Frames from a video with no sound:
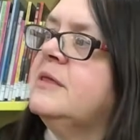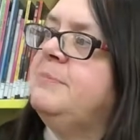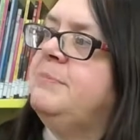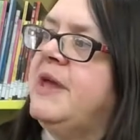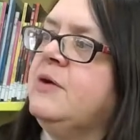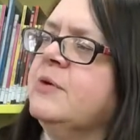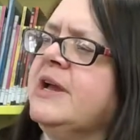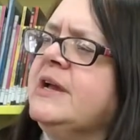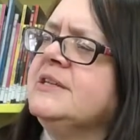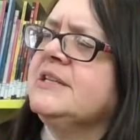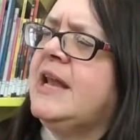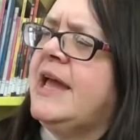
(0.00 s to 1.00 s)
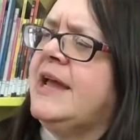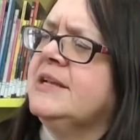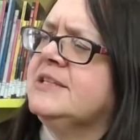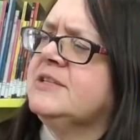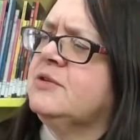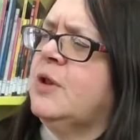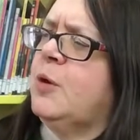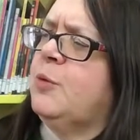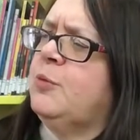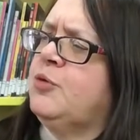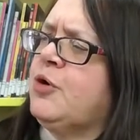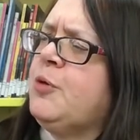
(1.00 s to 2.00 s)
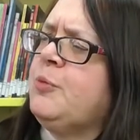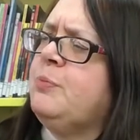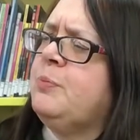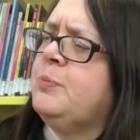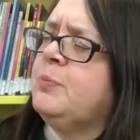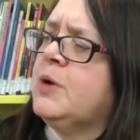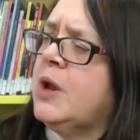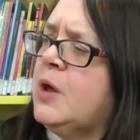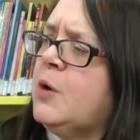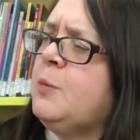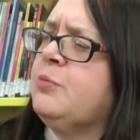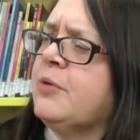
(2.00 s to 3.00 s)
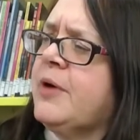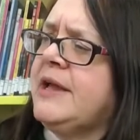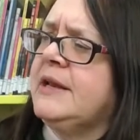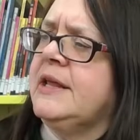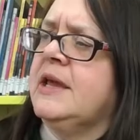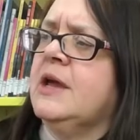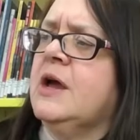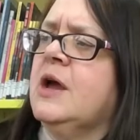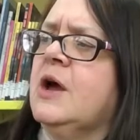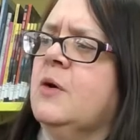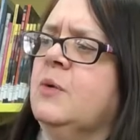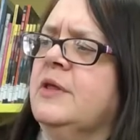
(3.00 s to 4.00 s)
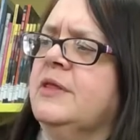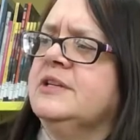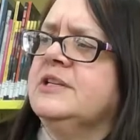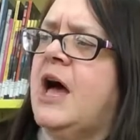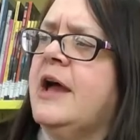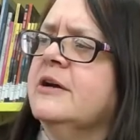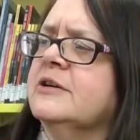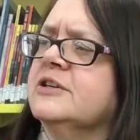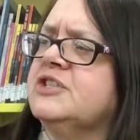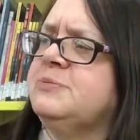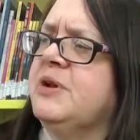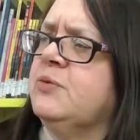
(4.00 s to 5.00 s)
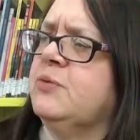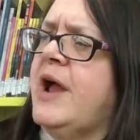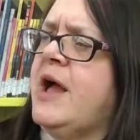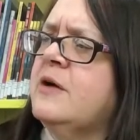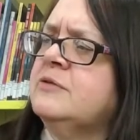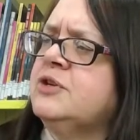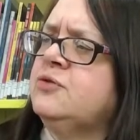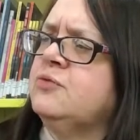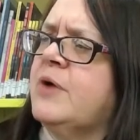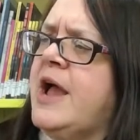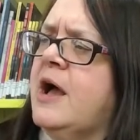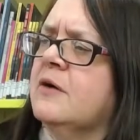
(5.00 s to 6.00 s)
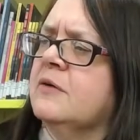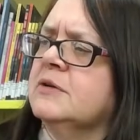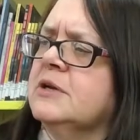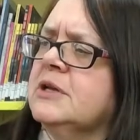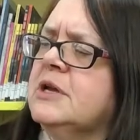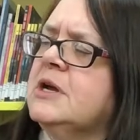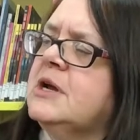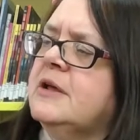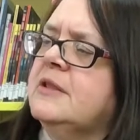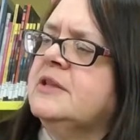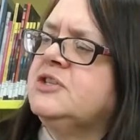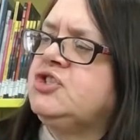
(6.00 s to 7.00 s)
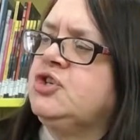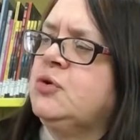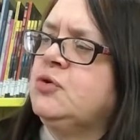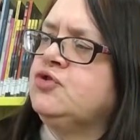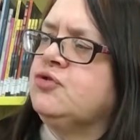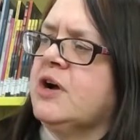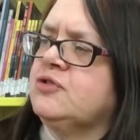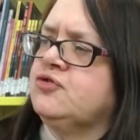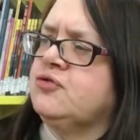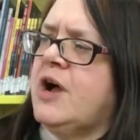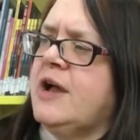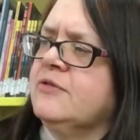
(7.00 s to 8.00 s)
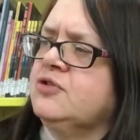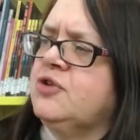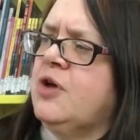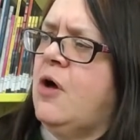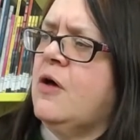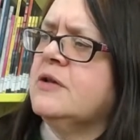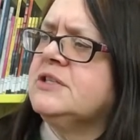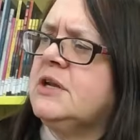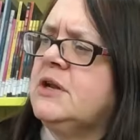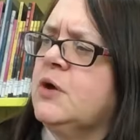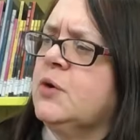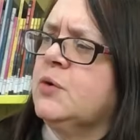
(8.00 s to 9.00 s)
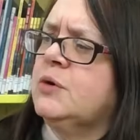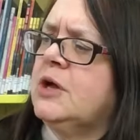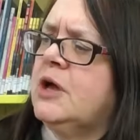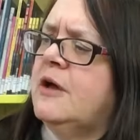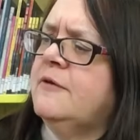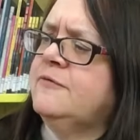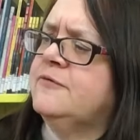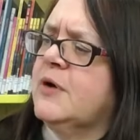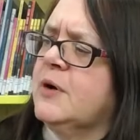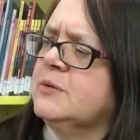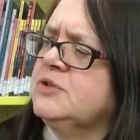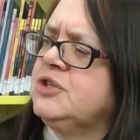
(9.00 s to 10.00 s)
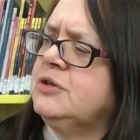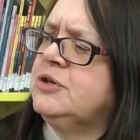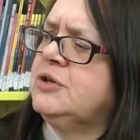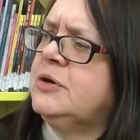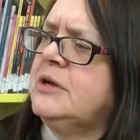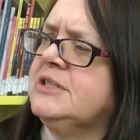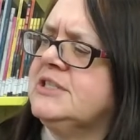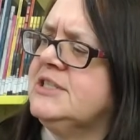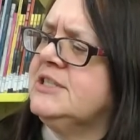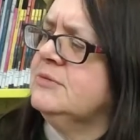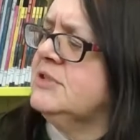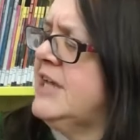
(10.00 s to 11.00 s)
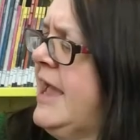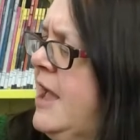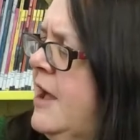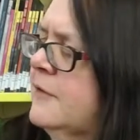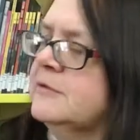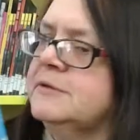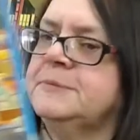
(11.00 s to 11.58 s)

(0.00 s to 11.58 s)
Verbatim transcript: Big rig's lights glow, grow, glow brightly while the tires spin round and round. The snow truck driver hauls a load of frozen goods to town.